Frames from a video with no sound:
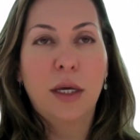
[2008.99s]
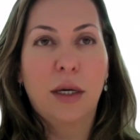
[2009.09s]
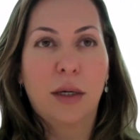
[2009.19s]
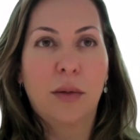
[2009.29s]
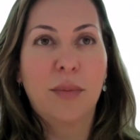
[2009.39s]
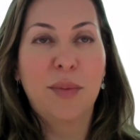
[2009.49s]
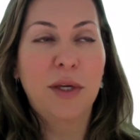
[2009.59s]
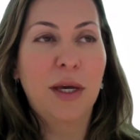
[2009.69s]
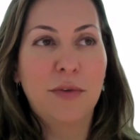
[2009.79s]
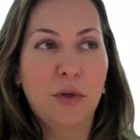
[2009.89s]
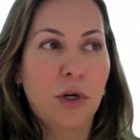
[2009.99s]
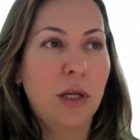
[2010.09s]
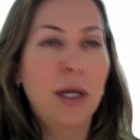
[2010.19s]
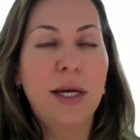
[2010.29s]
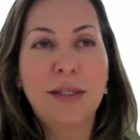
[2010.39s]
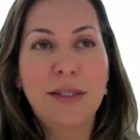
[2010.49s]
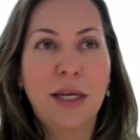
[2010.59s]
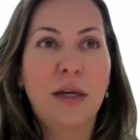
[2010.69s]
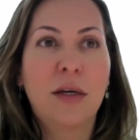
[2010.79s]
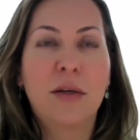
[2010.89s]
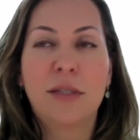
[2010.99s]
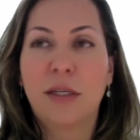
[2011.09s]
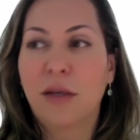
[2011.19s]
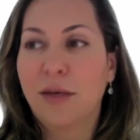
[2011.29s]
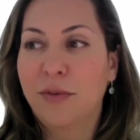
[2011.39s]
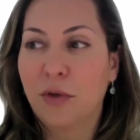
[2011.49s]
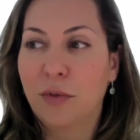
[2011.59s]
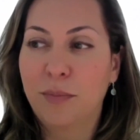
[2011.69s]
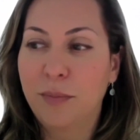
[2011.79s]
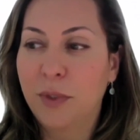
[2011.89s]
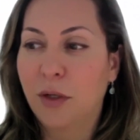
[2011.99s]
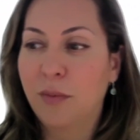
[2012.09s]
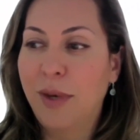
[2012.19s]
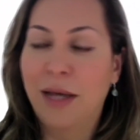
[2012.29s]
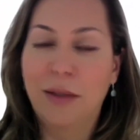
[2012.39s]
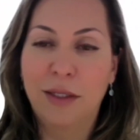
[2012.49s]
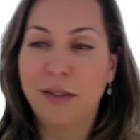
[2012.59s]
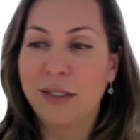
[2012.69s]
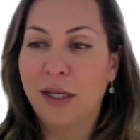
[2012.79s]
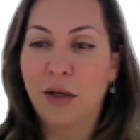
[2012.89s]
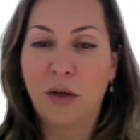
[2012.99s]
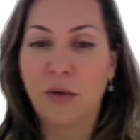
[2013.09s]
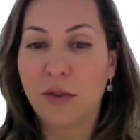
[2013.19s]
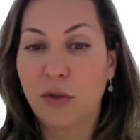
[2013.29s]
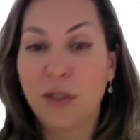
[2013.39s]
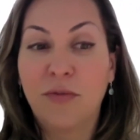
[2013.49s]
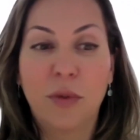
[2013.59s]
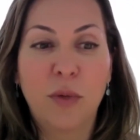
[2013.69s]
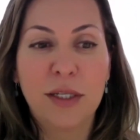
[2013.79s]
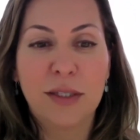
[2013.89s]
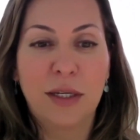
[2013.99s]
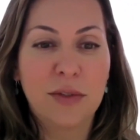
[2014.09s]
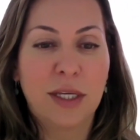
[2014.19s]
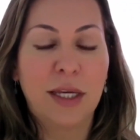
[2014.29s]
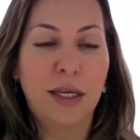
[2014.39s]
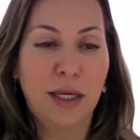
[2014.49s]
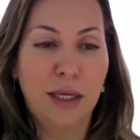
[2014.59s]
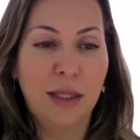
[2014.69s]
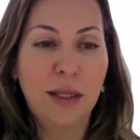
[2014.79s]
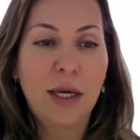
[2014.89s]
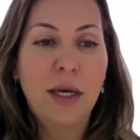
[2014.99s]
Maybe you have your online sales and you have your outlet sales, or different ways sales get in,